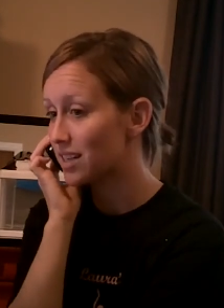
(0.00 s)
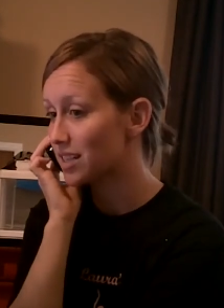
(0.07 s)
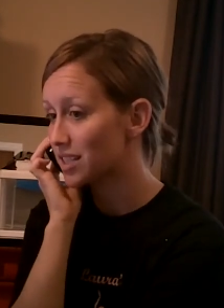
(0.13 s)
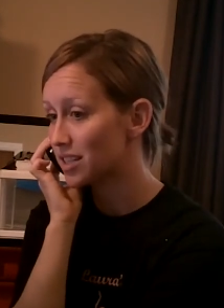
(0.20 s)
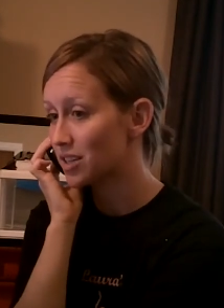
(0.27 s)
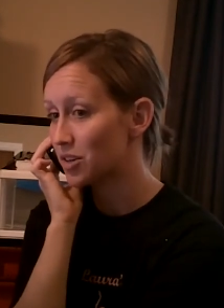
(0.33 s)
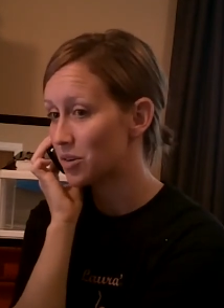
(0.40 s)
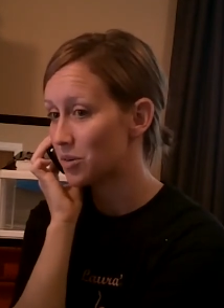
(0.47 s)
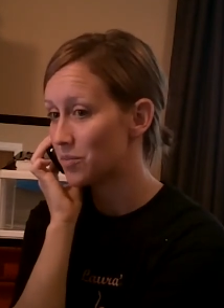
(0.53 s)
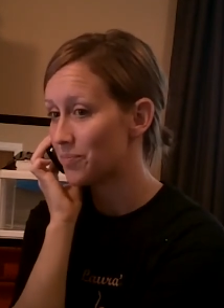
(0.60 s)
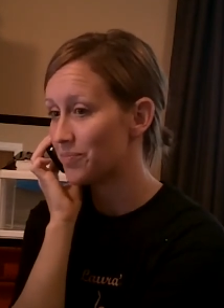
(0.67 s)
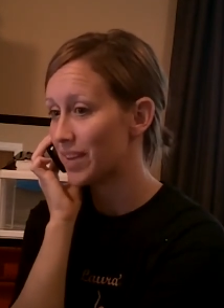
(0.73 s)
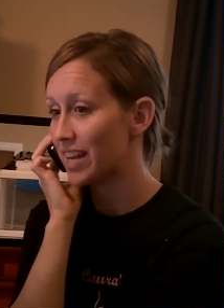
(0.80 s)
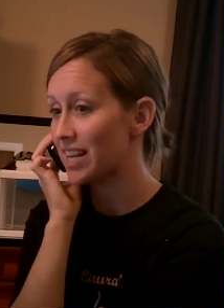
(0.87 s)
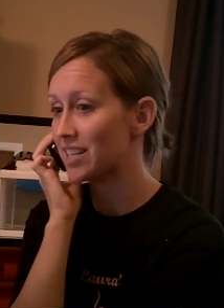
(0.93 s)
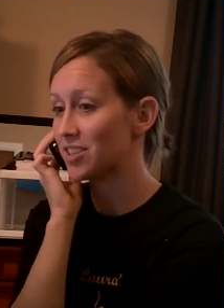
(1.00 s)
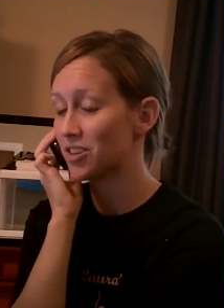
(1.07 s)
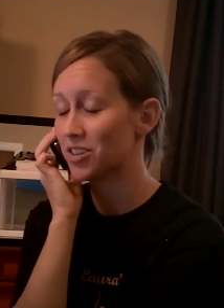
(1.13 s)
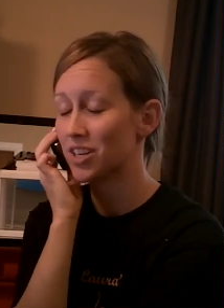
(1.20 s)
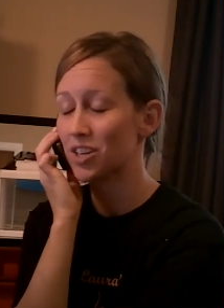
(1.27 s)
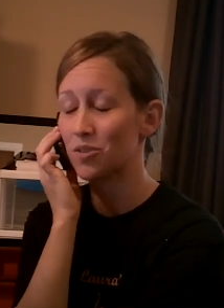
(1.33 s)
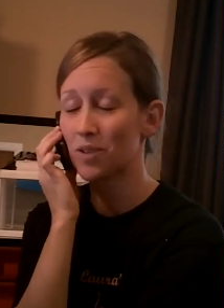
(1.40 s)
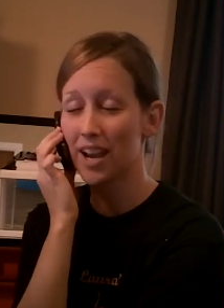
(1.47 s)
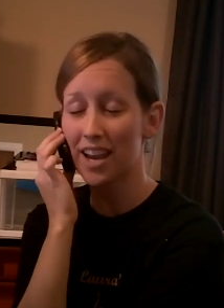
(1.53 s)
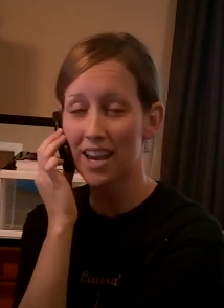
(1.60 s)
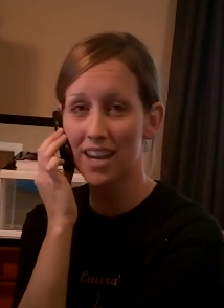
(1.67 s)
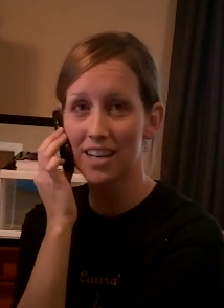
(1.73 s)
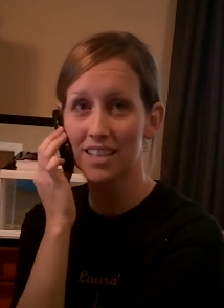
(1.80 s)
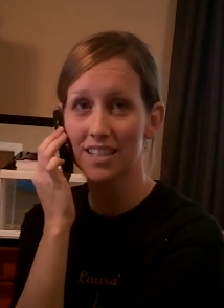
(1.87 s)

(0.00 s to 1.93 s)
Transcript: it to, and it's looking great.